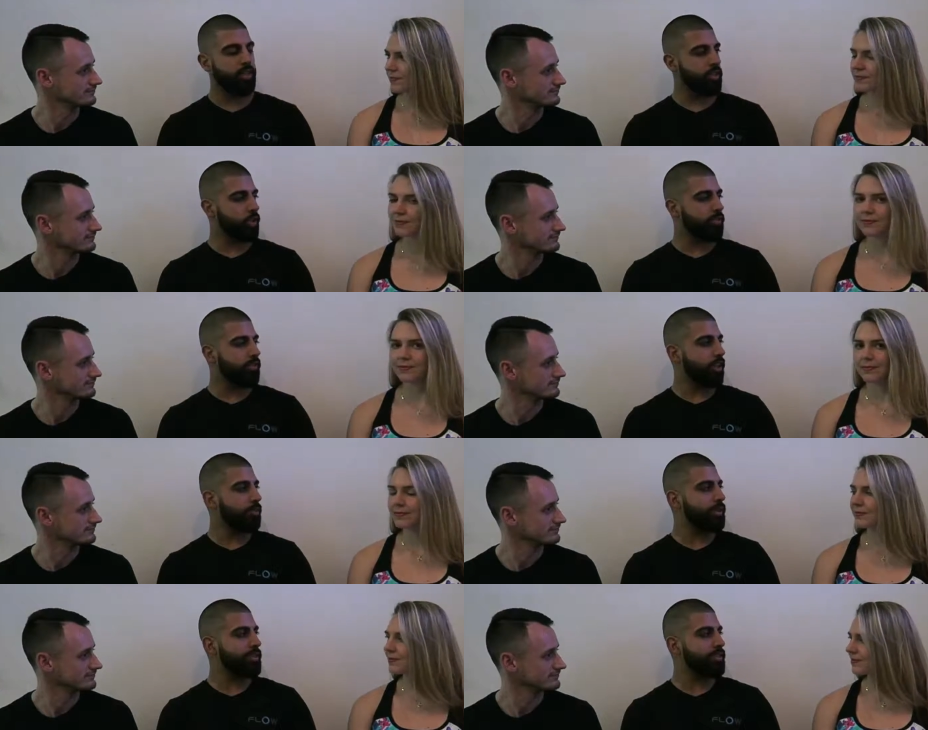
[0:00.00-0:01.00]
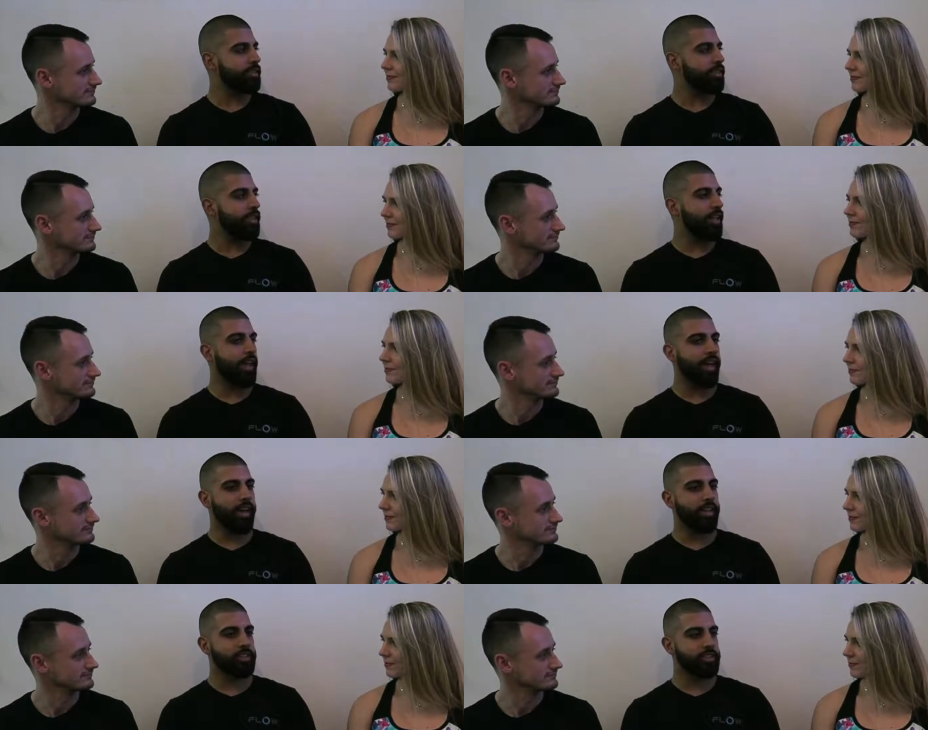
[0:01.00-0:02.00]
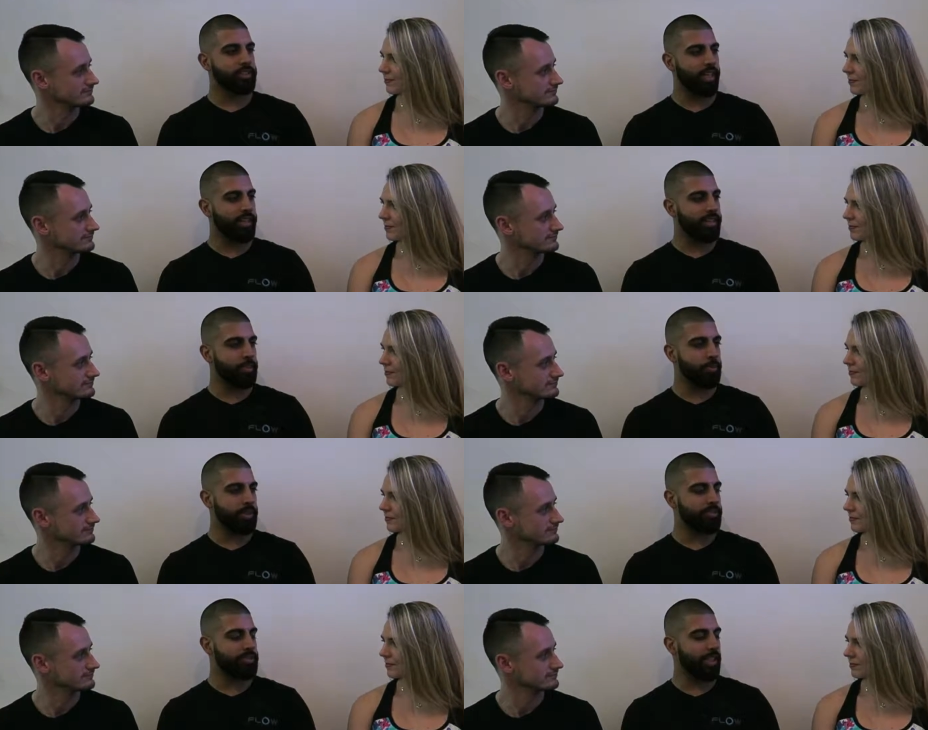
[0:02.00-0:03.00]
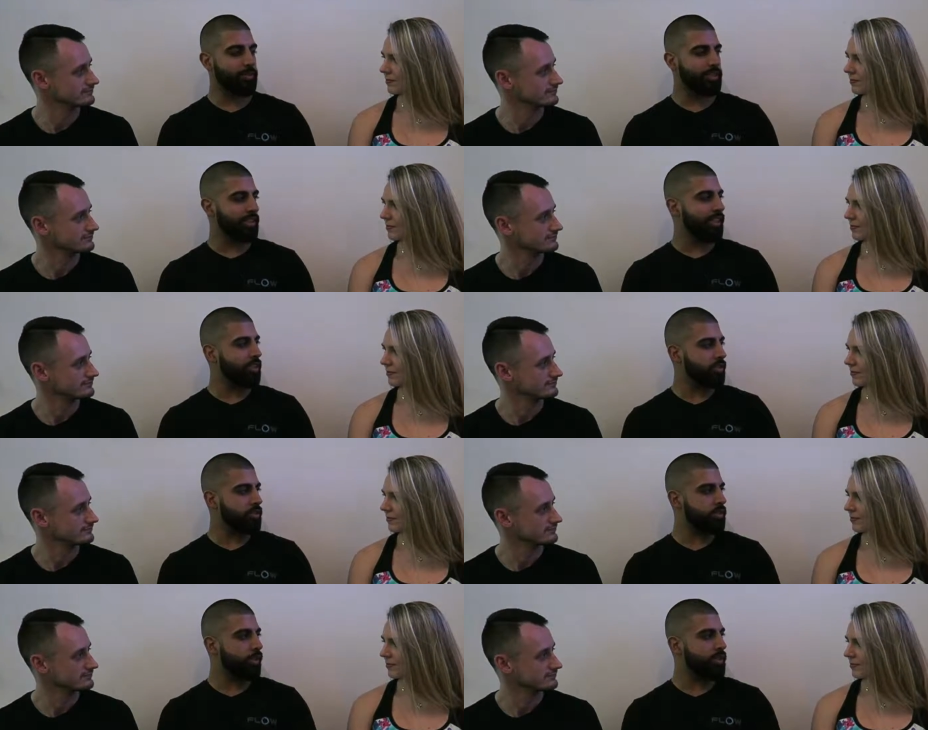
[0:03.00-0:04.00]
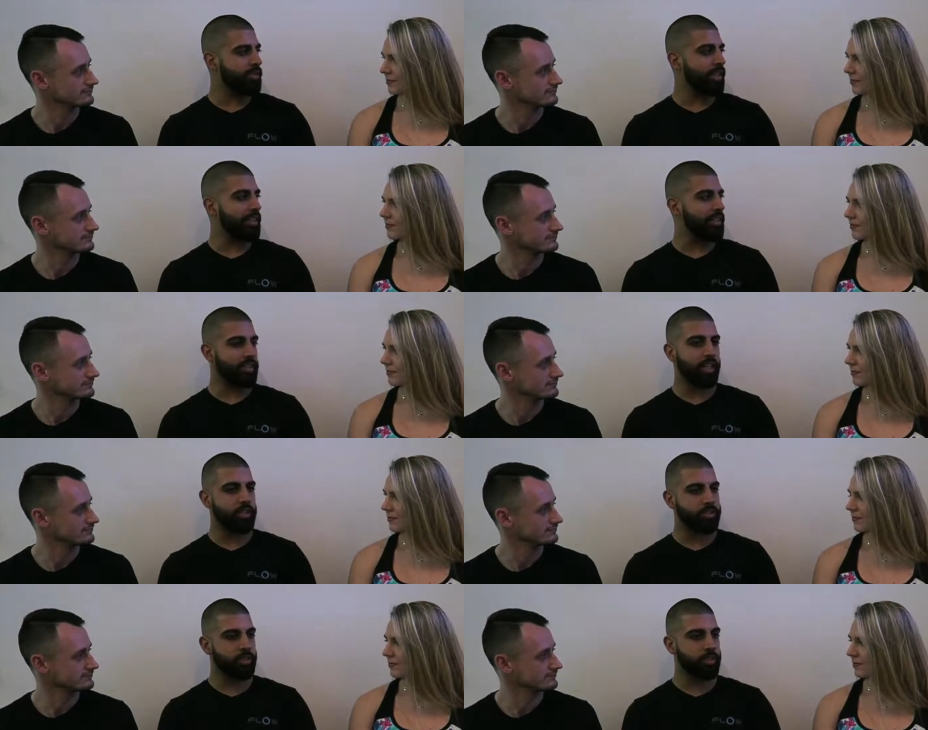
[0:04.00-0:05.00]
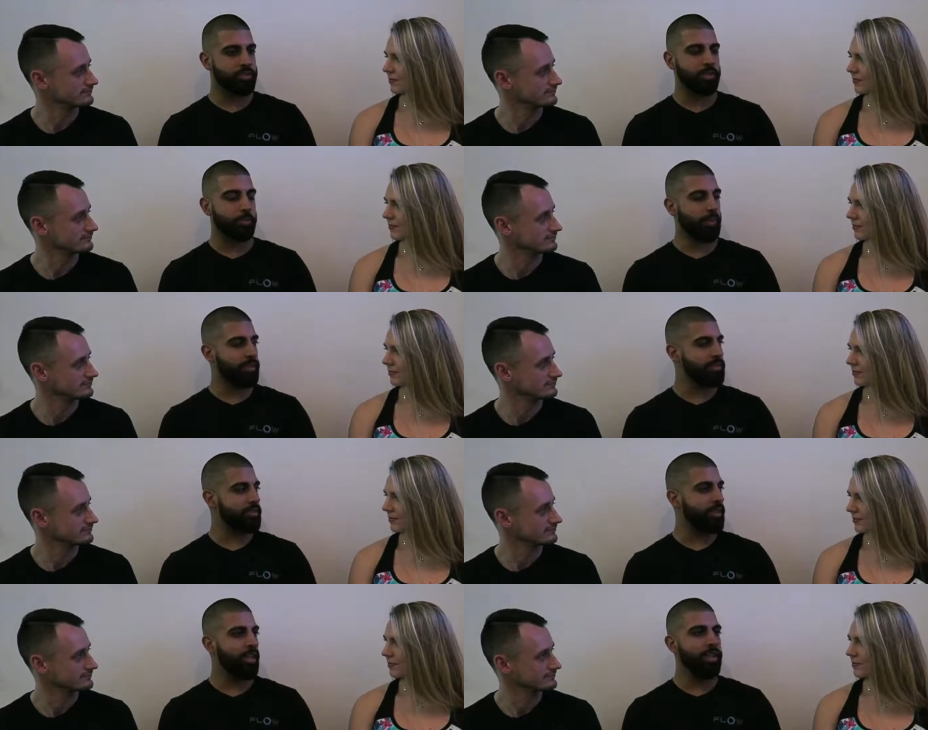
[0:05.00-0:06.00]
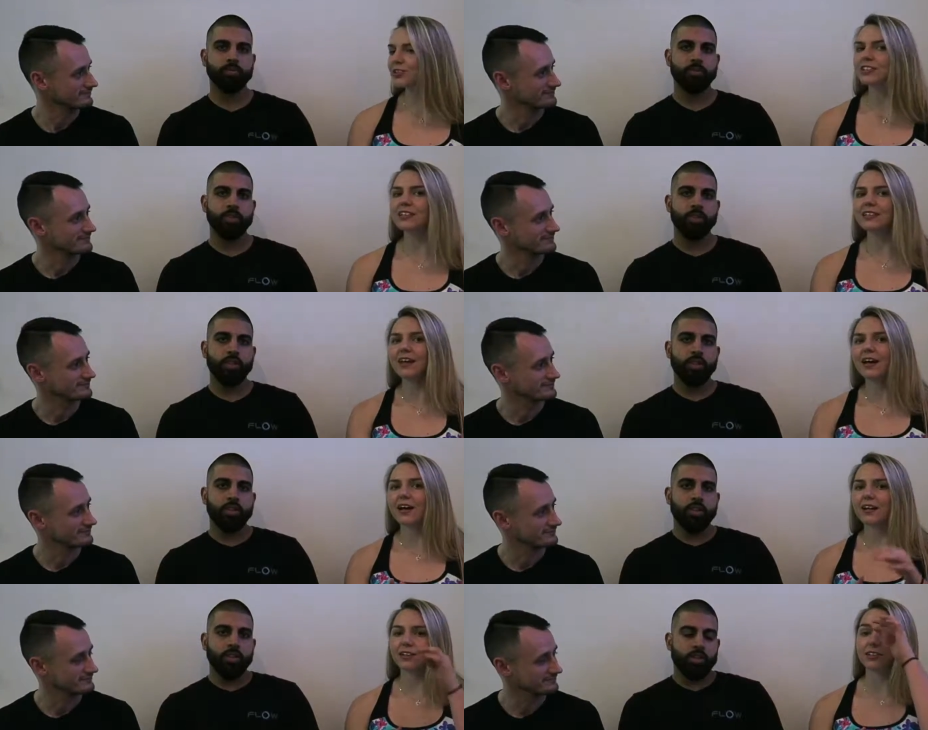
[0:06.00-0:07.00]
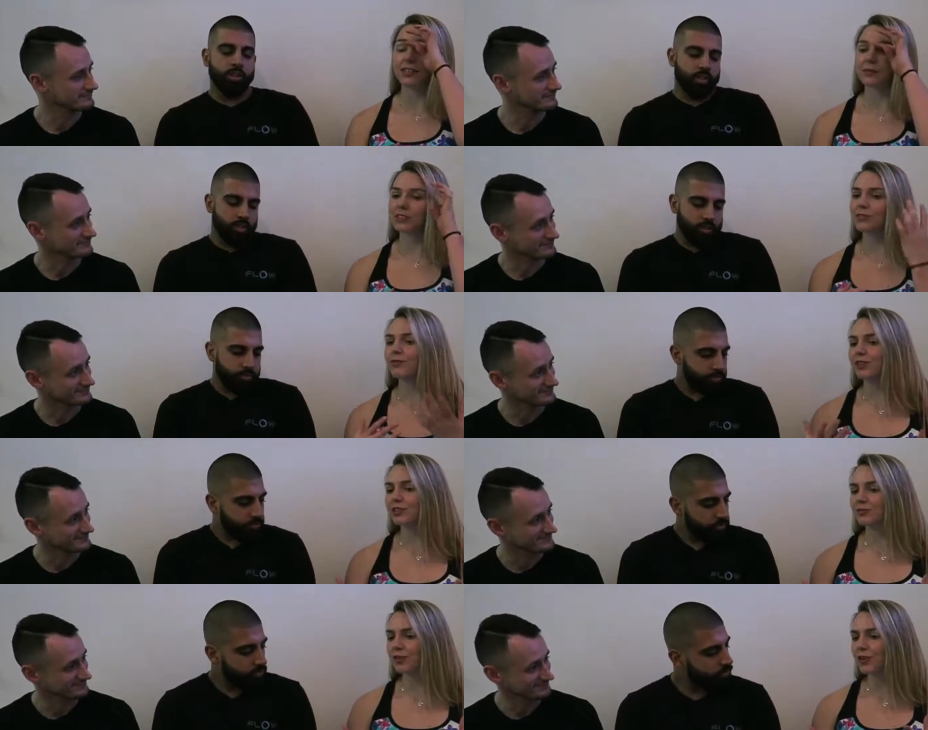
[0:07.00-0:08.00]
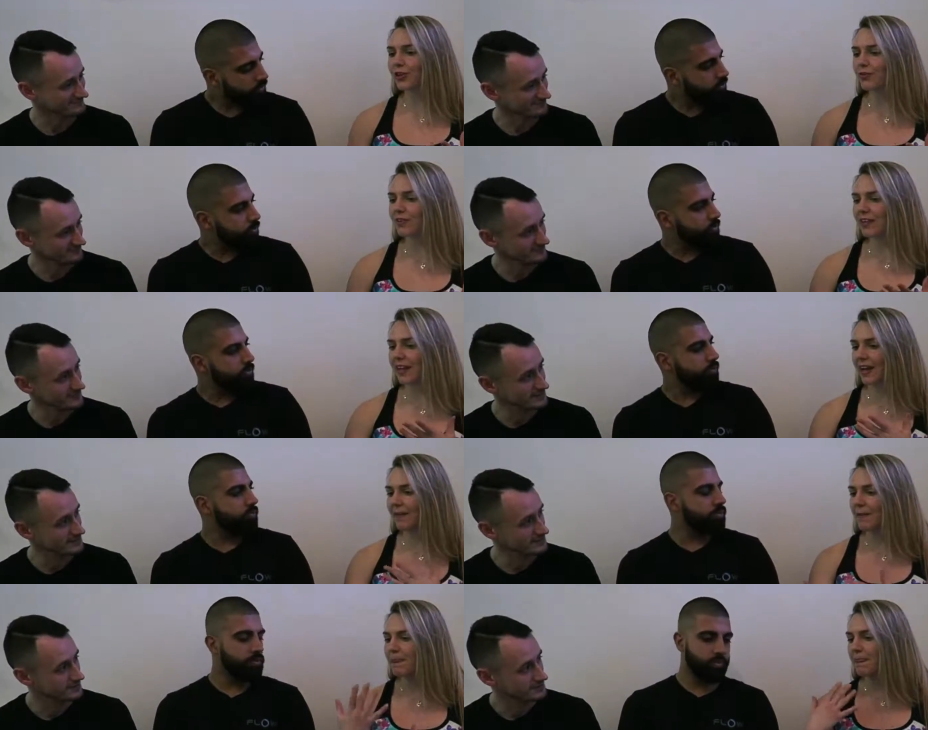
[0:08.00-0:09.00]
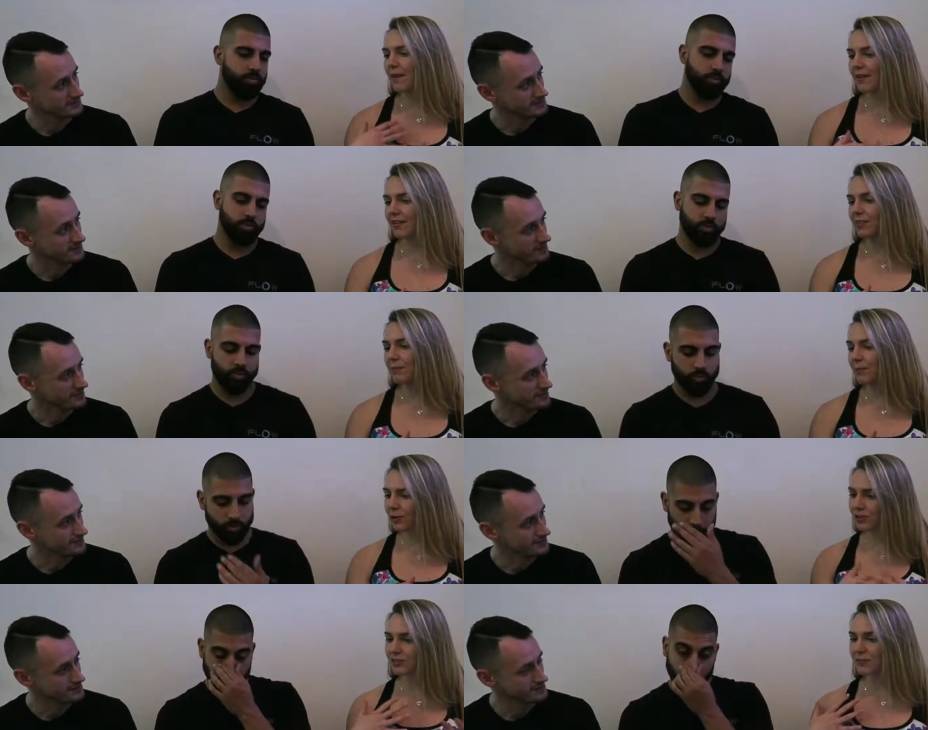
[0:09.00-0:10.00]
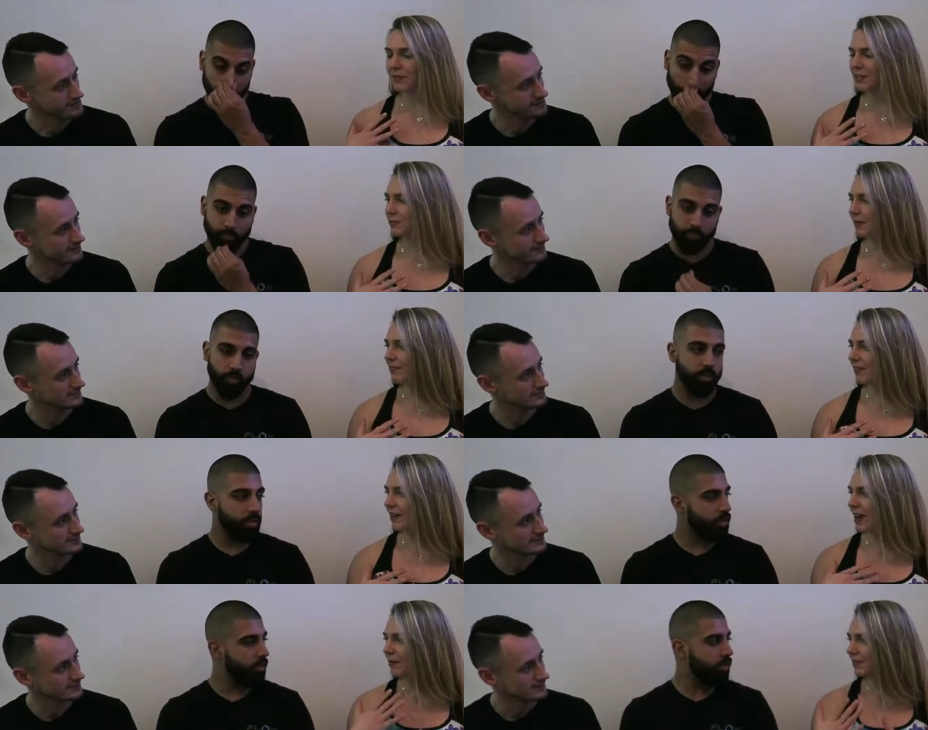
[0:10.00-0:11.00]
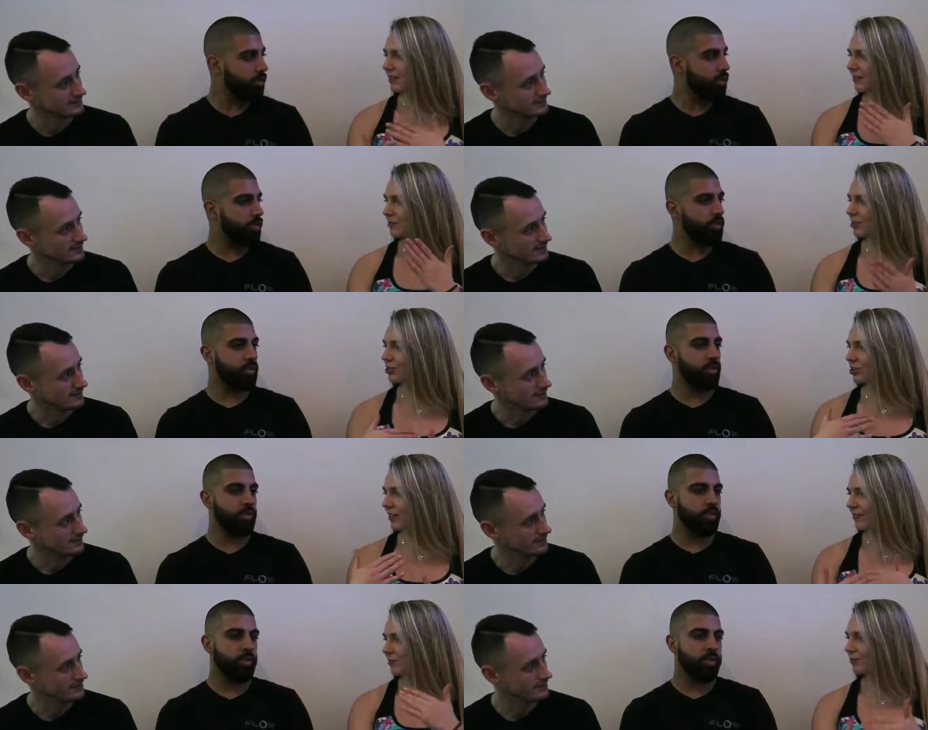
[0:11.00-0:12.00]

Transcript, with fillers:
Speaker 1: new environment and you take a little bit of time to get used to it and learn how to use it best.
Speaker 2: So you said that a lot of times the first float you don't really get like the the biggest benefit. How many times do you usually have to